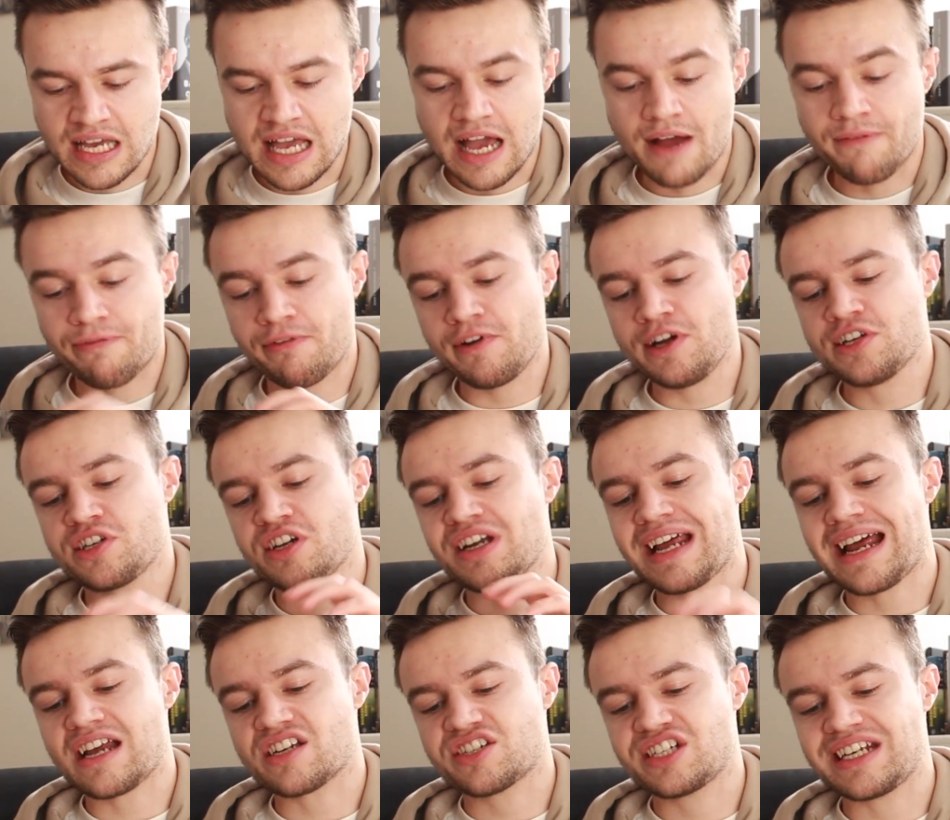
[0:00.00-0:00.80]
And
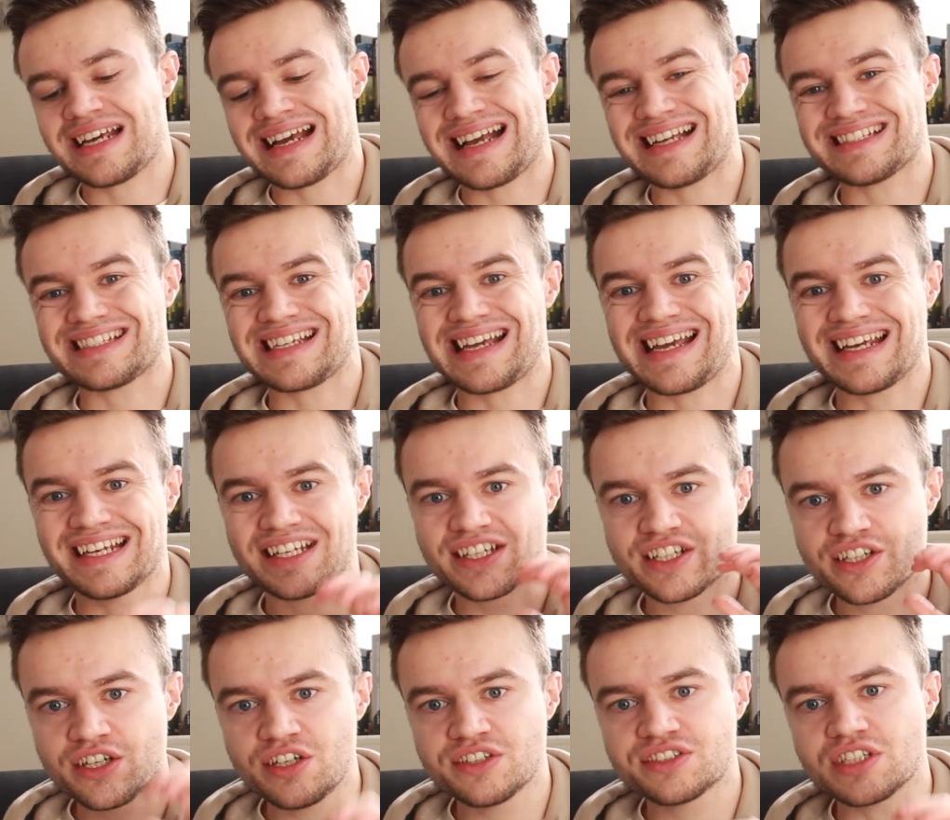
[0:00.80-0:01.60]
Freetrade actually has a
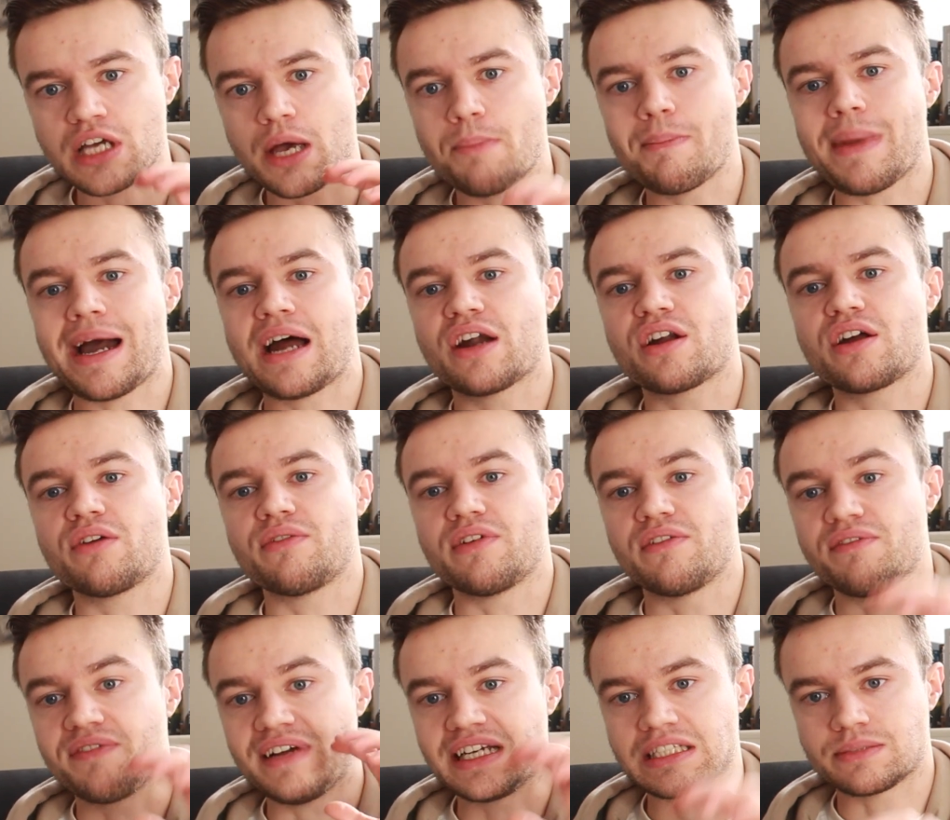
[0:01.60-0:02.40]
good amount of
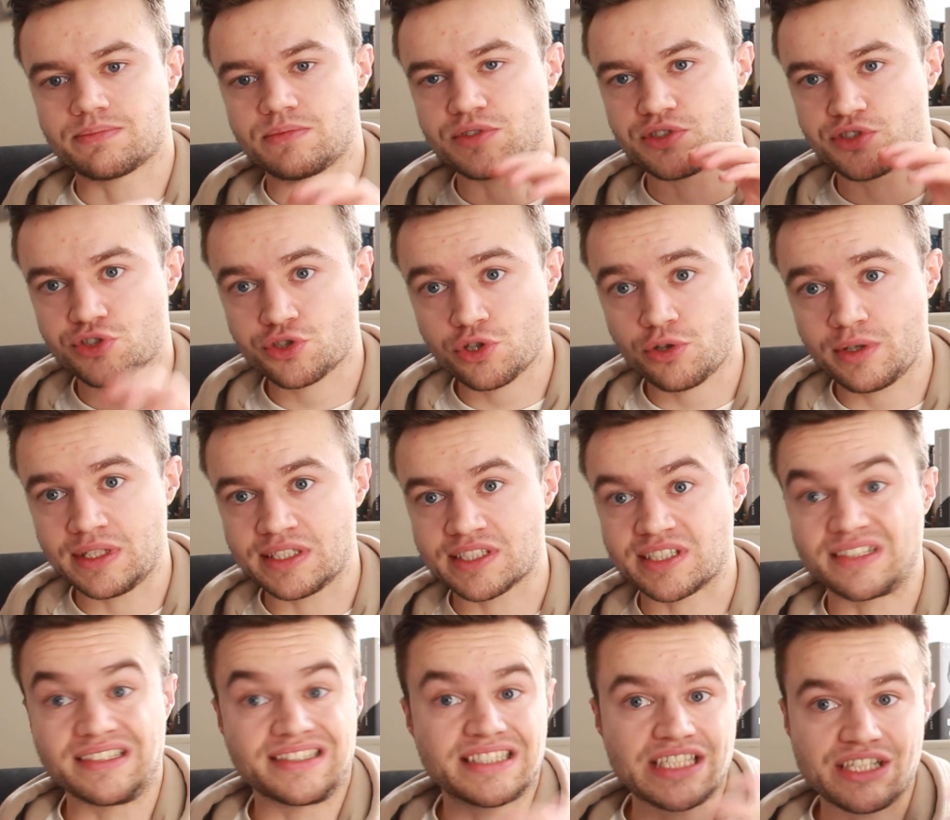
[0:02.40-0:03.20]
investment
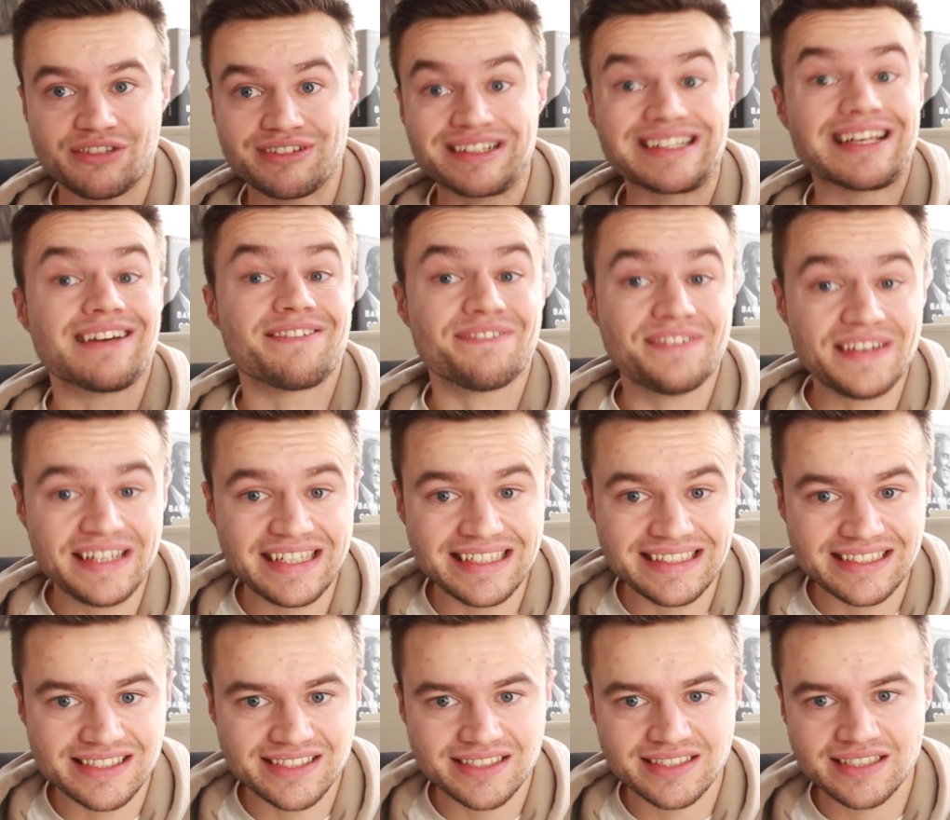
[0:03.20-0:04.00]
choice considering their
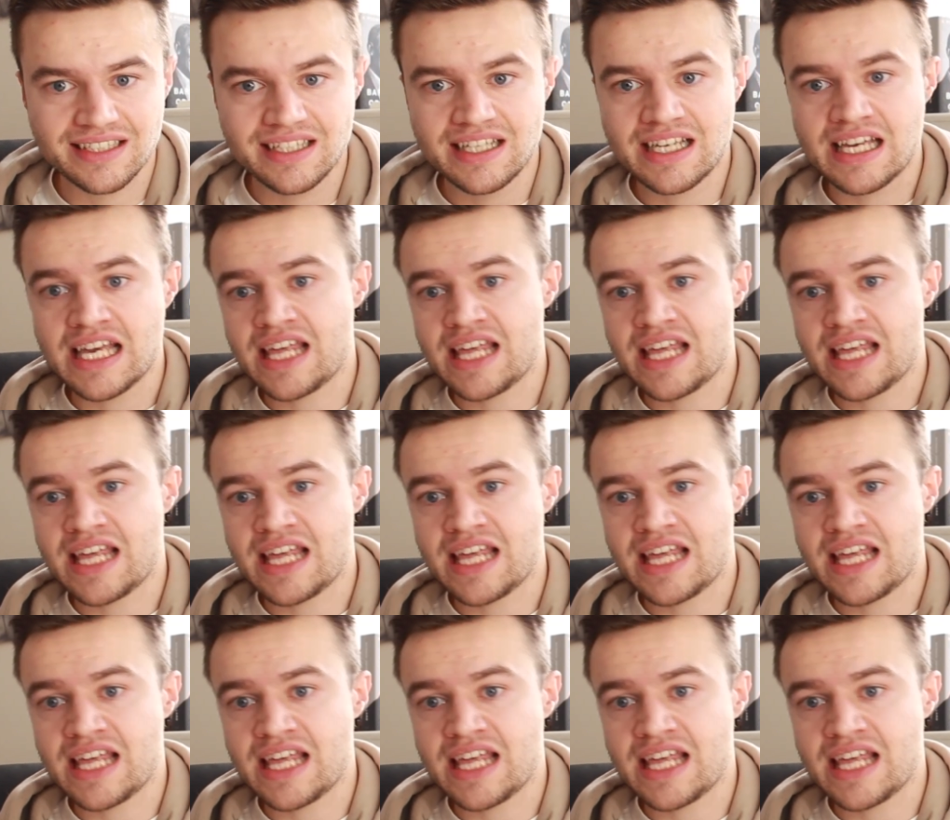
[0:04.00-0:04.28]
fees.